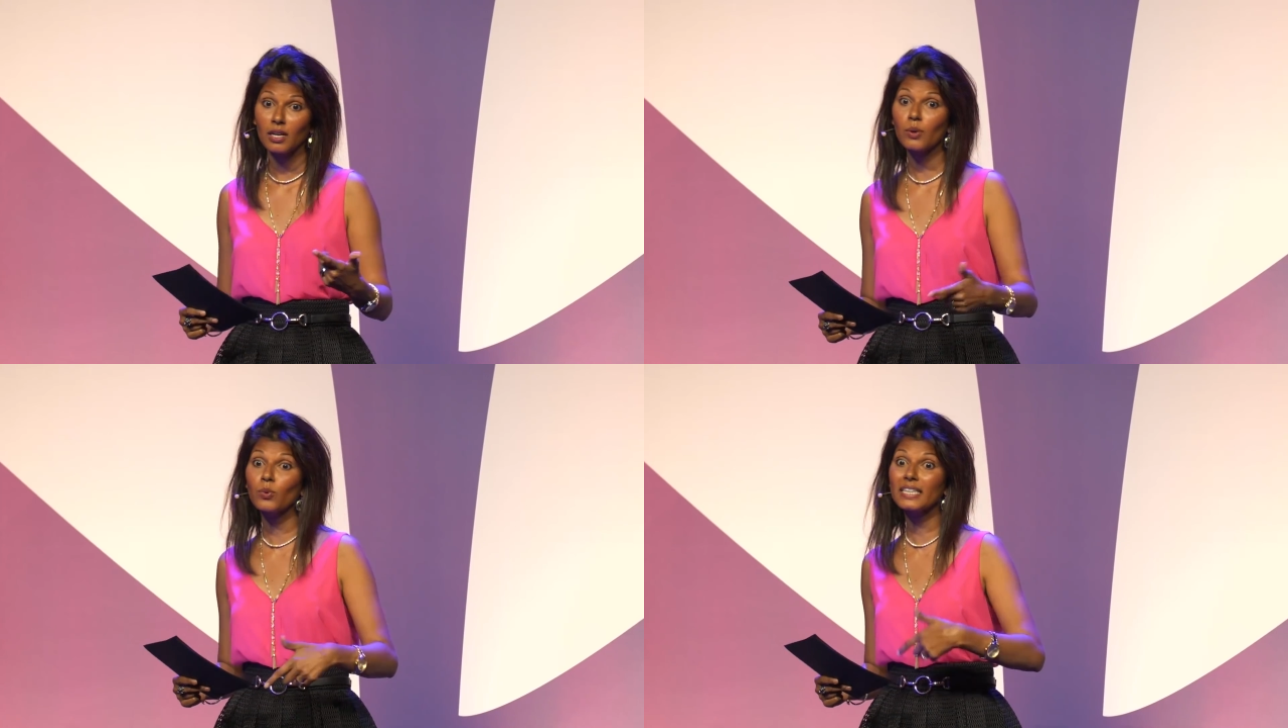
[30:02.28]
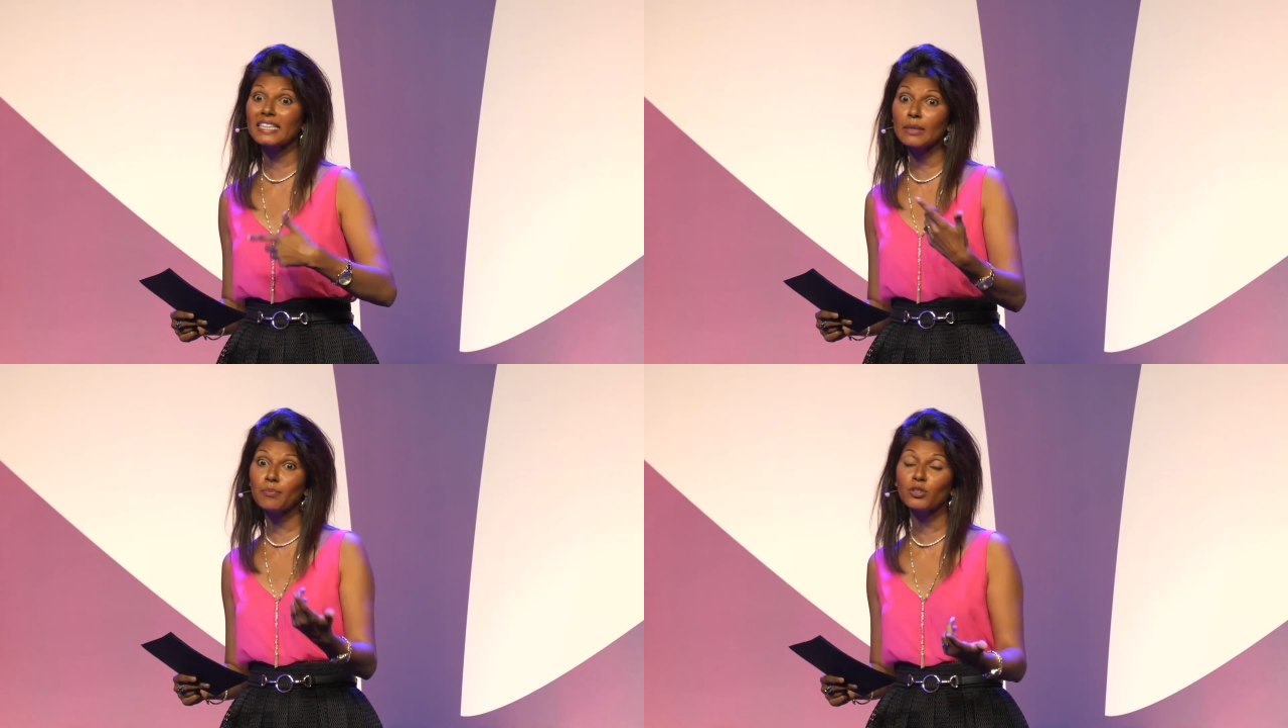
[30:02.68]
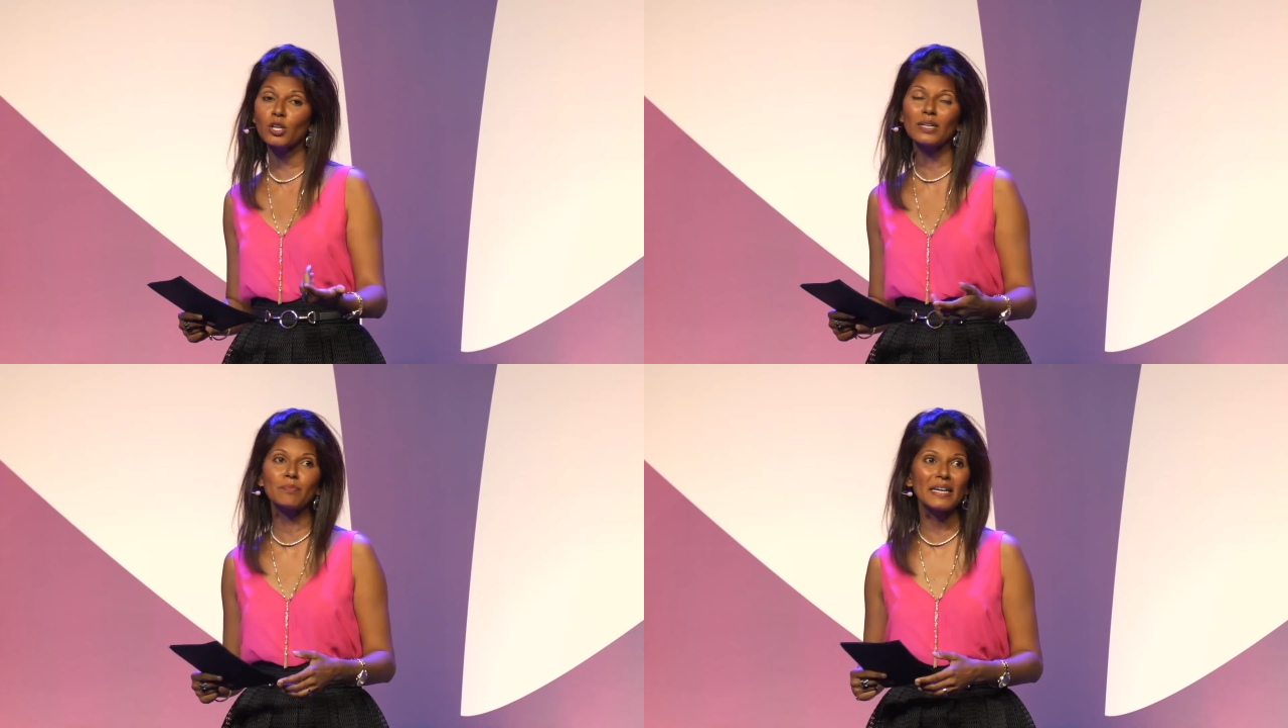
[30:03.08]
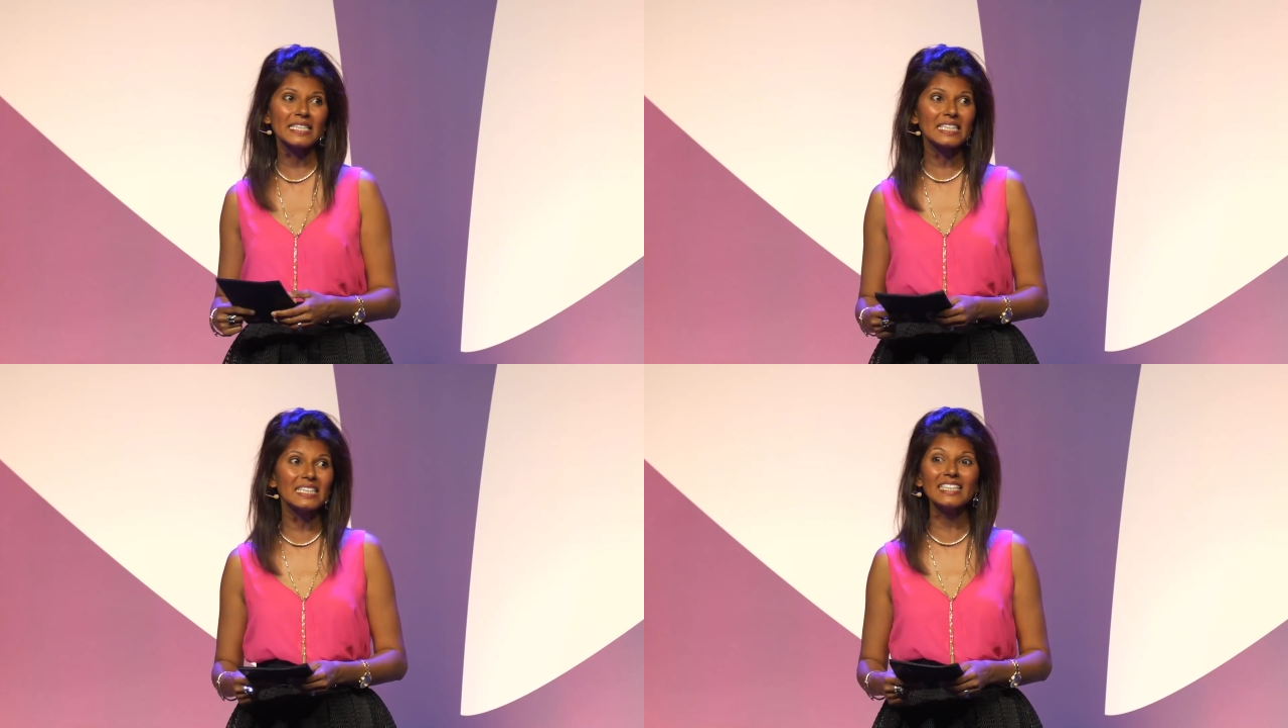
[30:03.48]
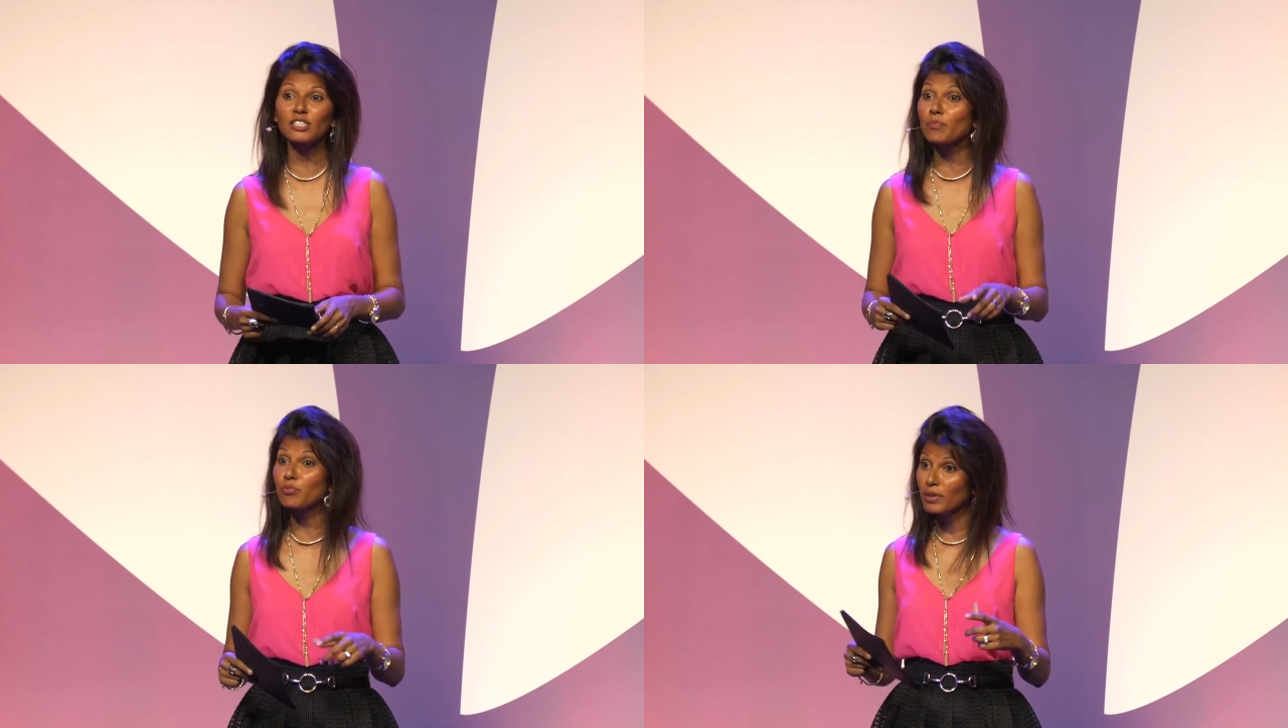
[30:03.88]
I want to keep on going. Basically, it's
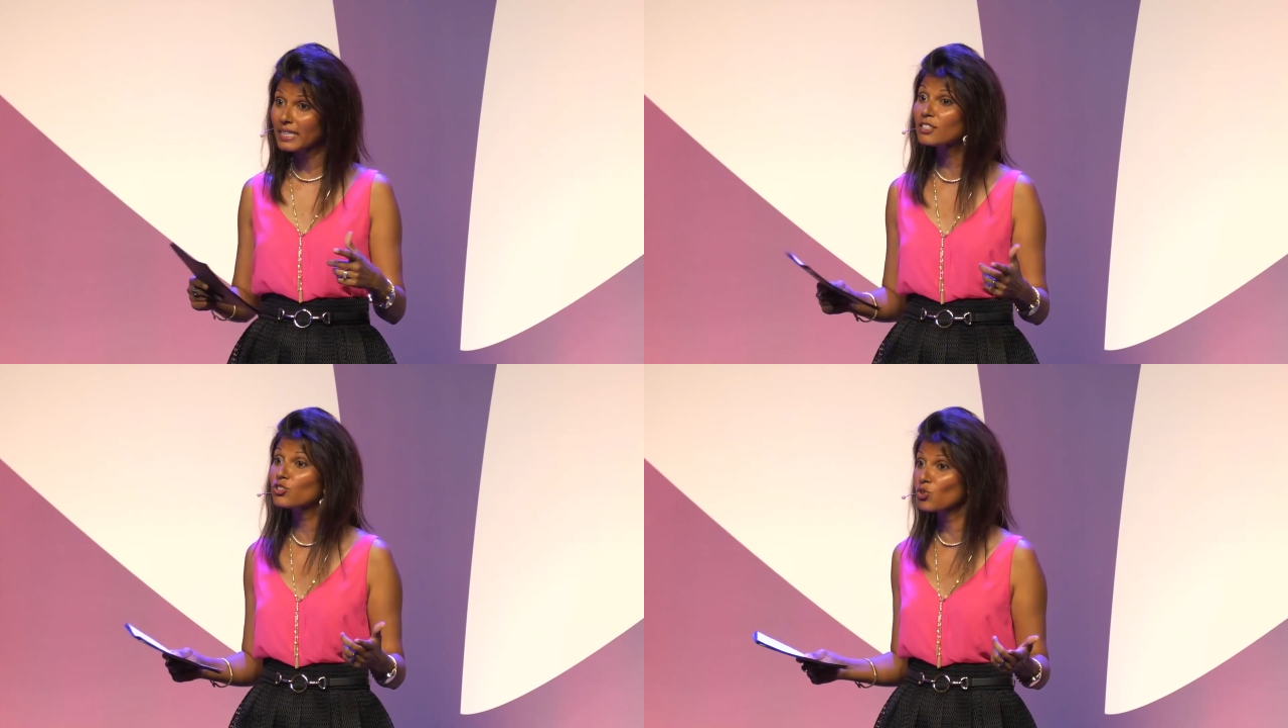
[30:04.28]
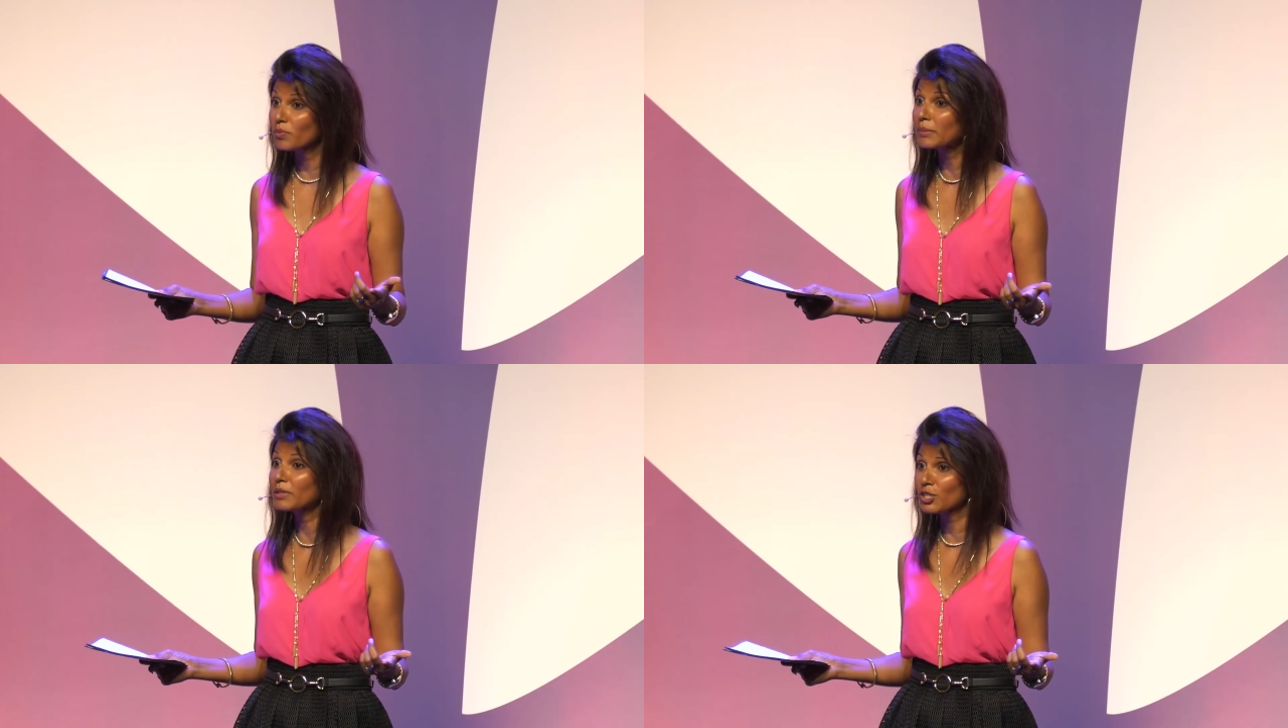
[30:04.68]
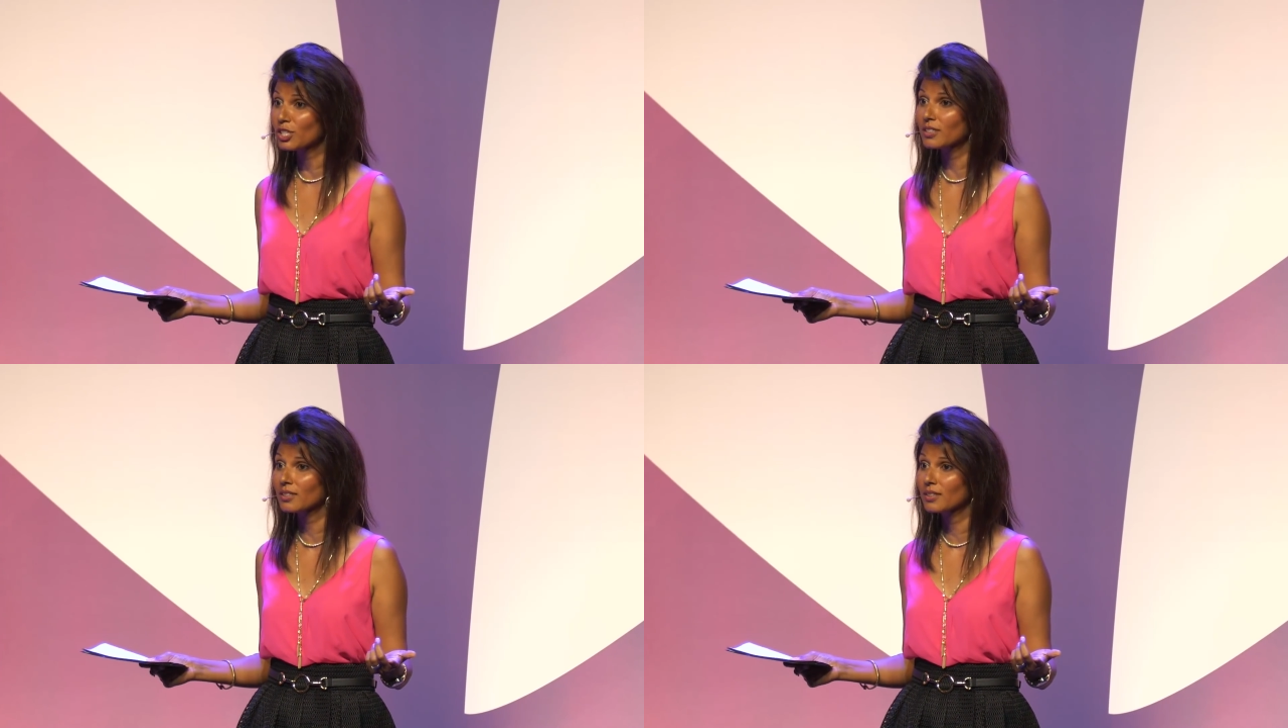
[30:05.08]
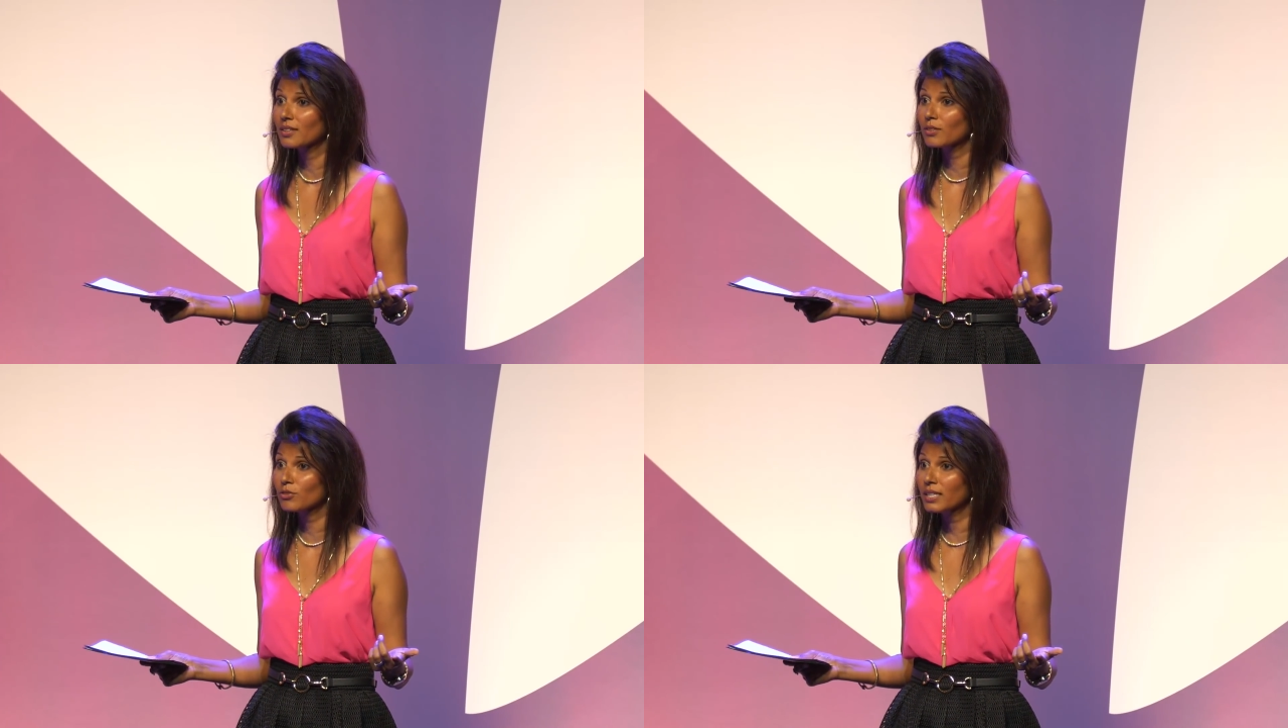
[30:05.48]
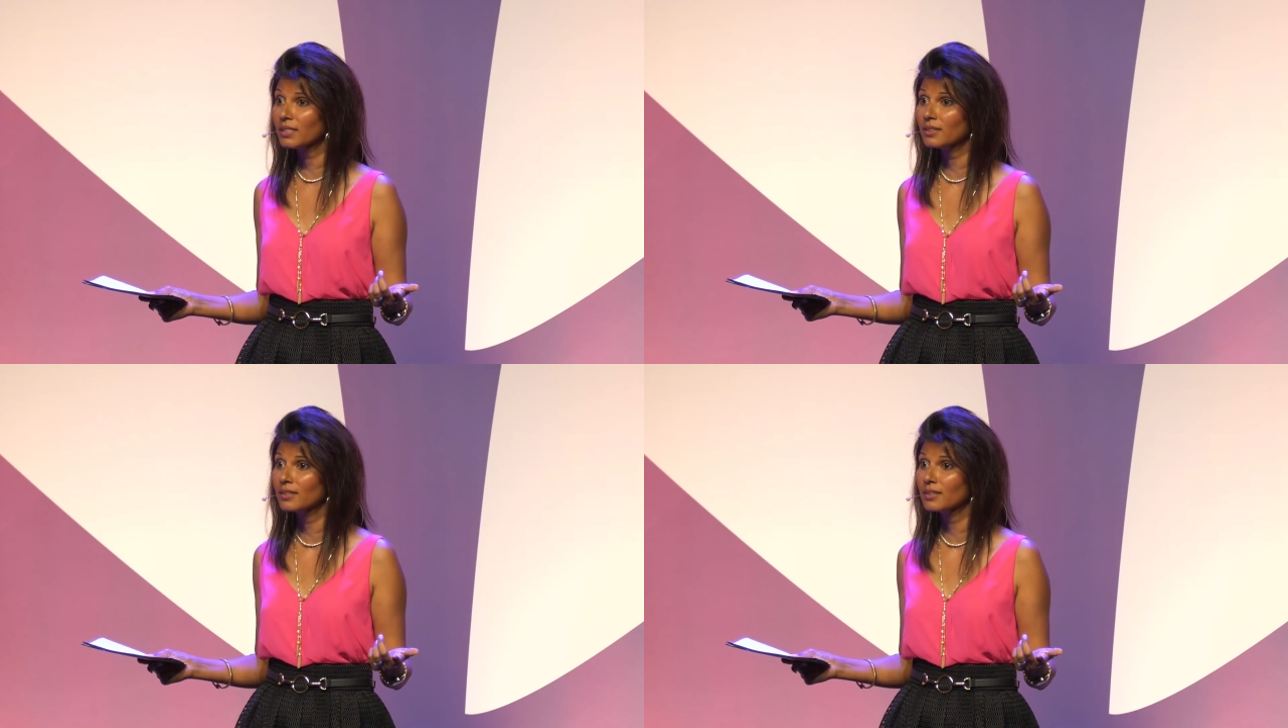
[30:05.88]
a brainstorming mission, right?